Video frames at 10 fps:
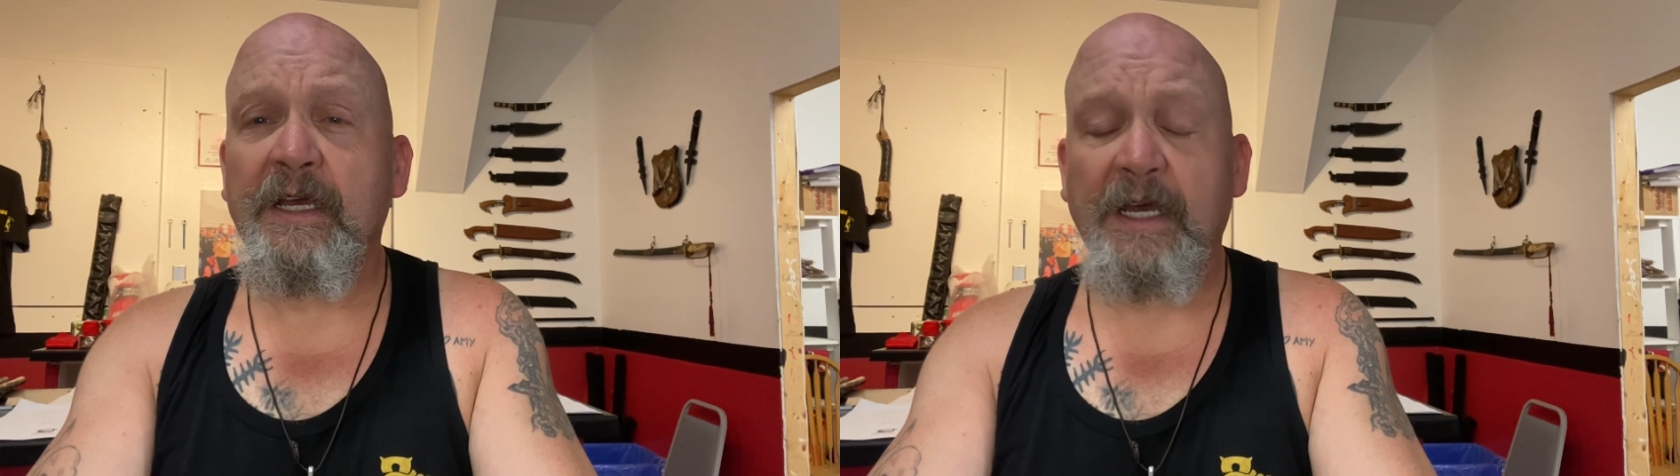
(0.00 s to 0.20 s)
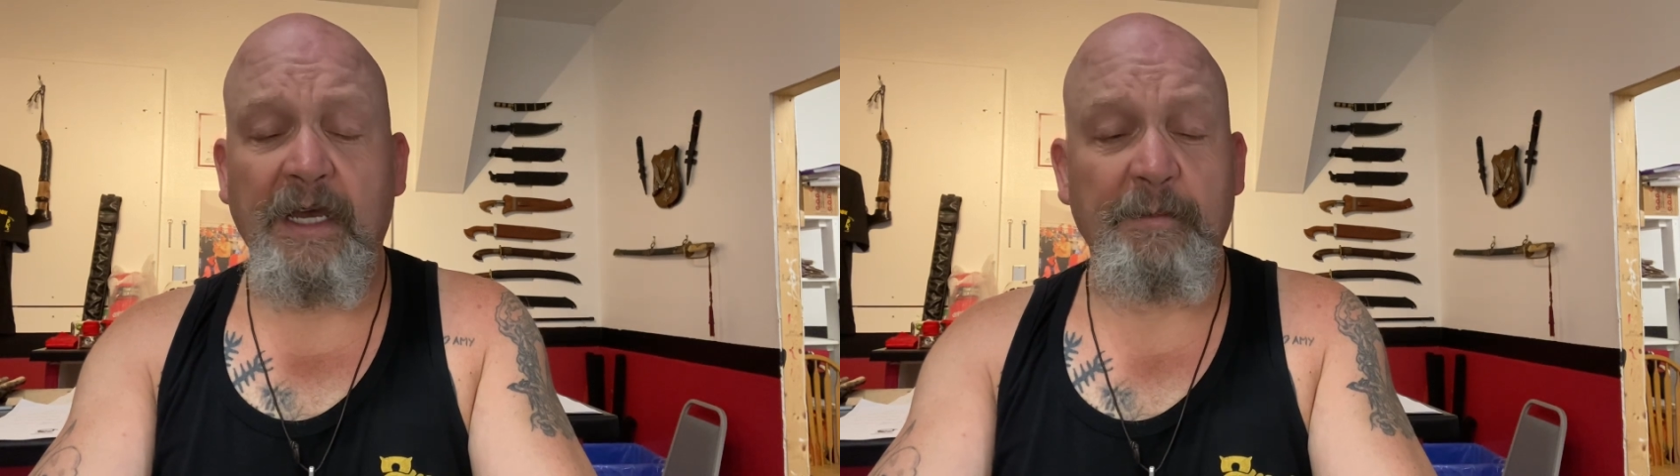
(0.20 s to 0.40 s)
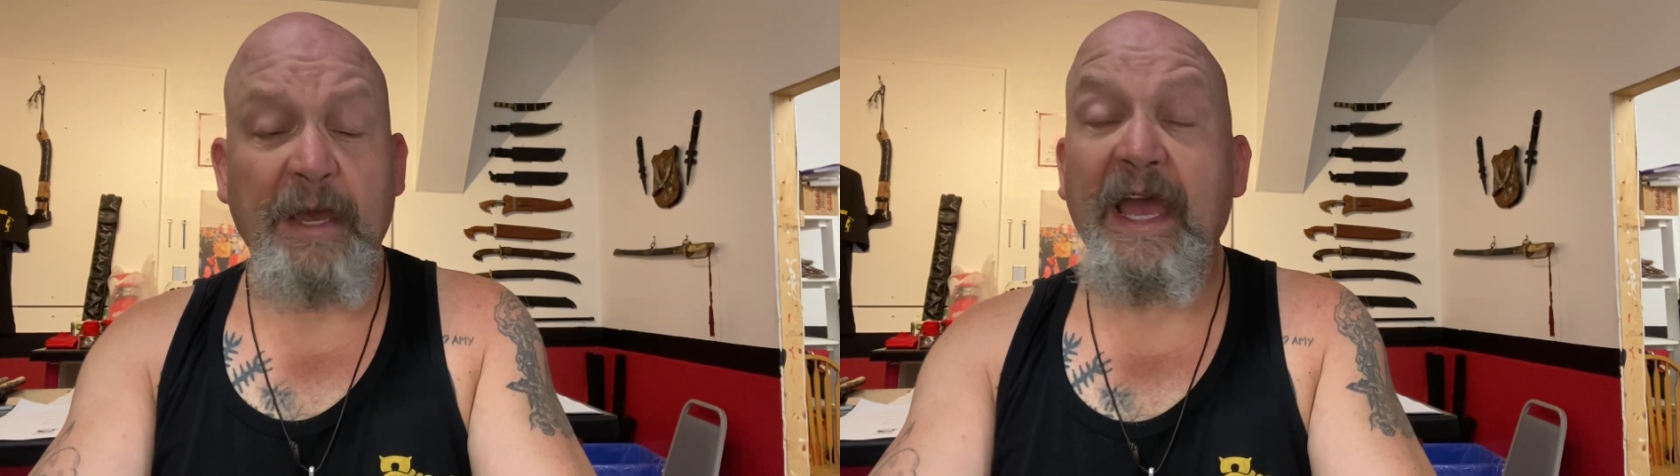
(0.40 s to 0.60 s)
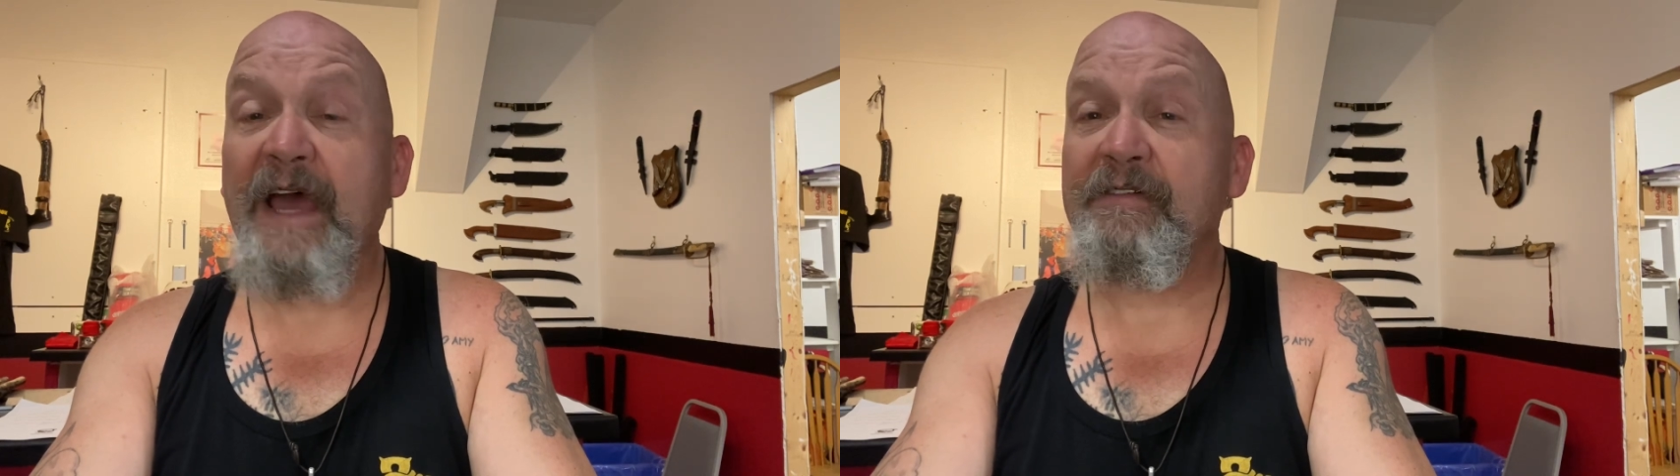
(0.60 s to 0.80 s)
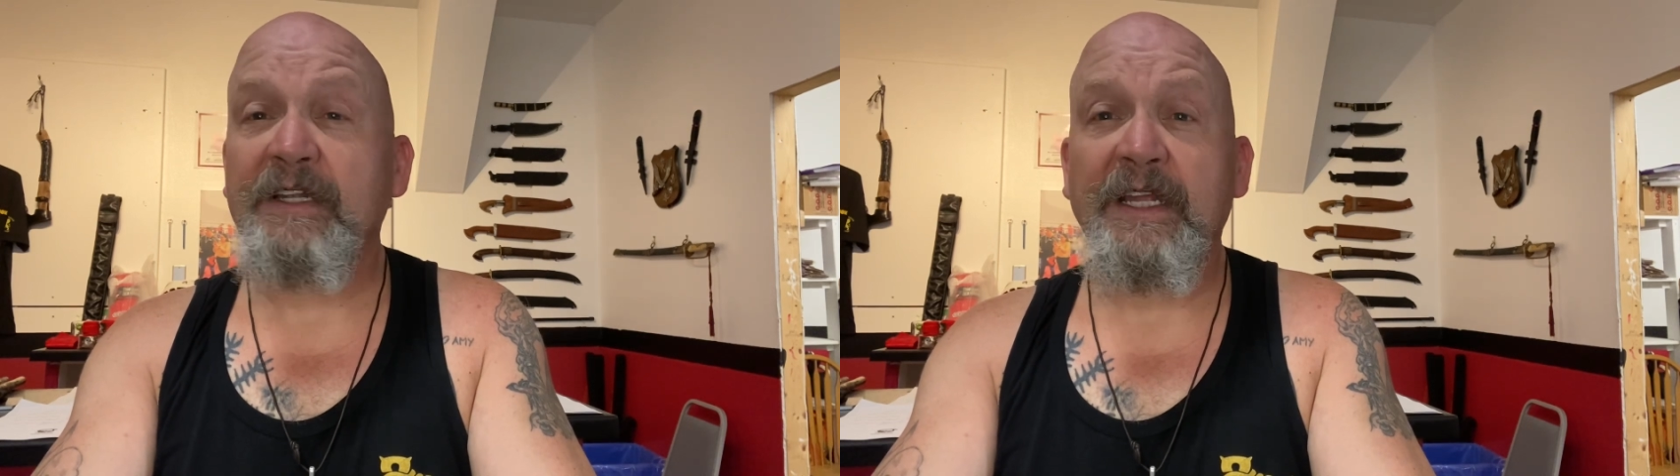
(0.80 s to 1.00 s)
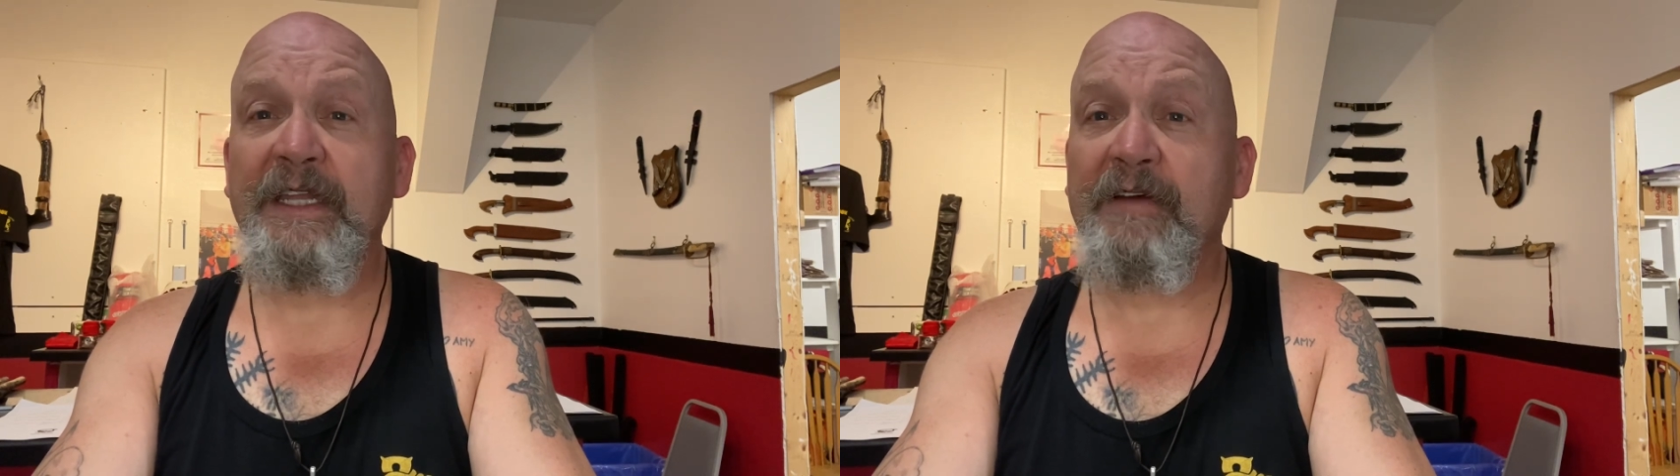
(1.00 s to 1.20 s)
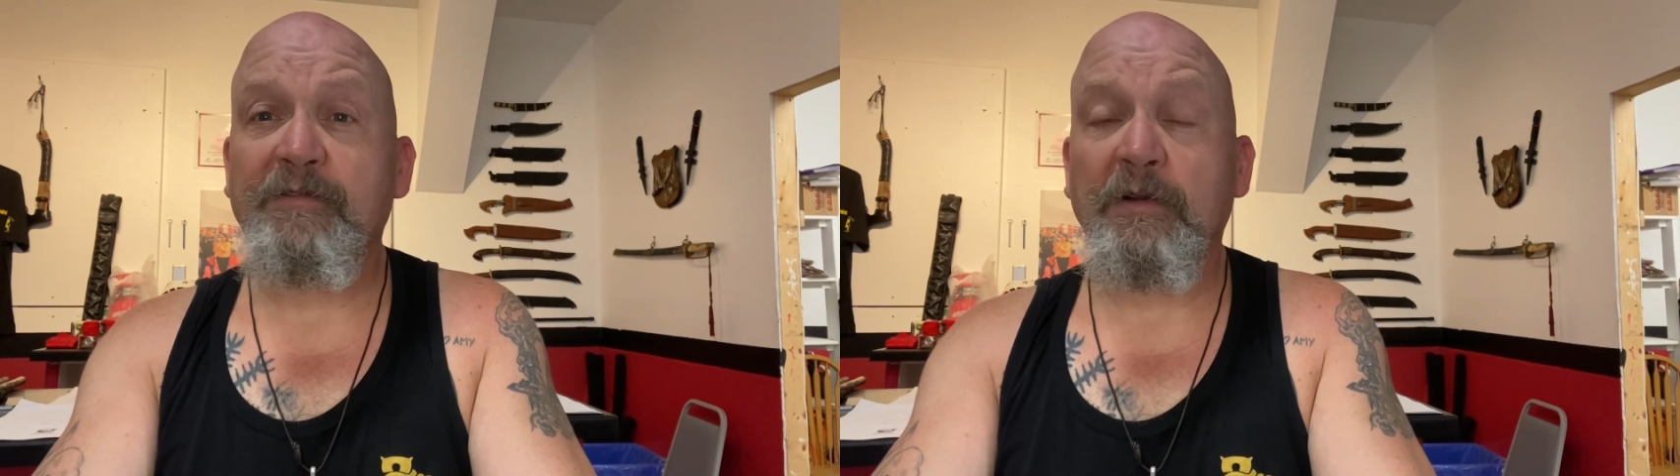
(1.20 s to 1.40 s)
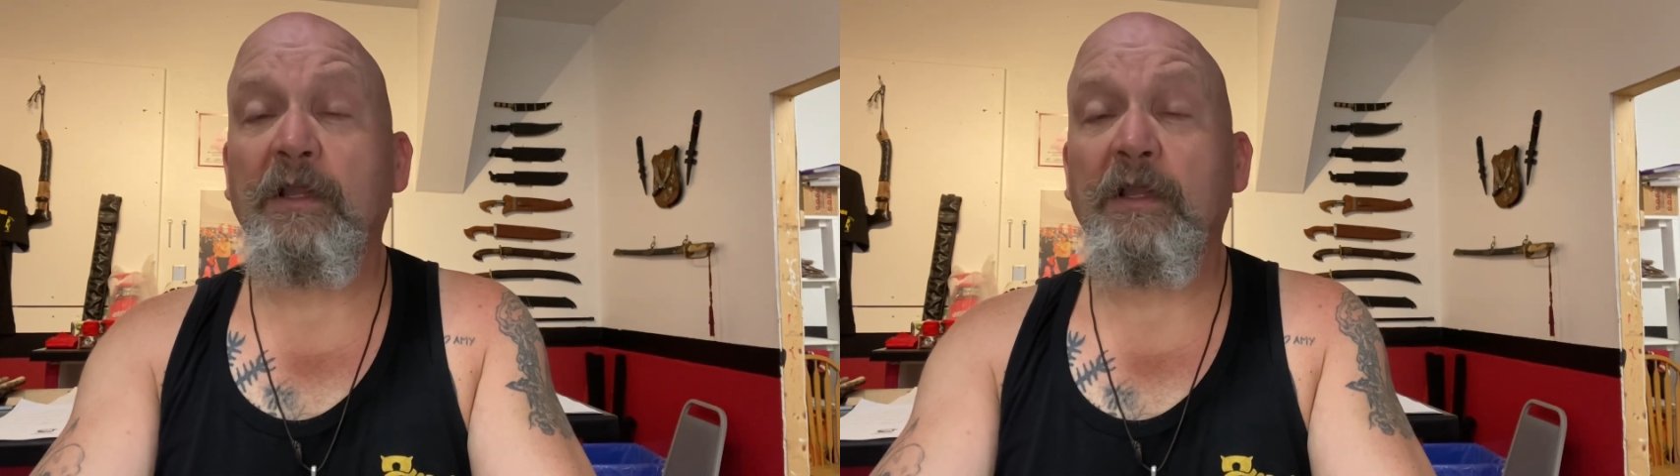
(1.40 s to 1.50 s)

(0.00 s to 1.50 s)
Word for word: Um, I haven't done that for a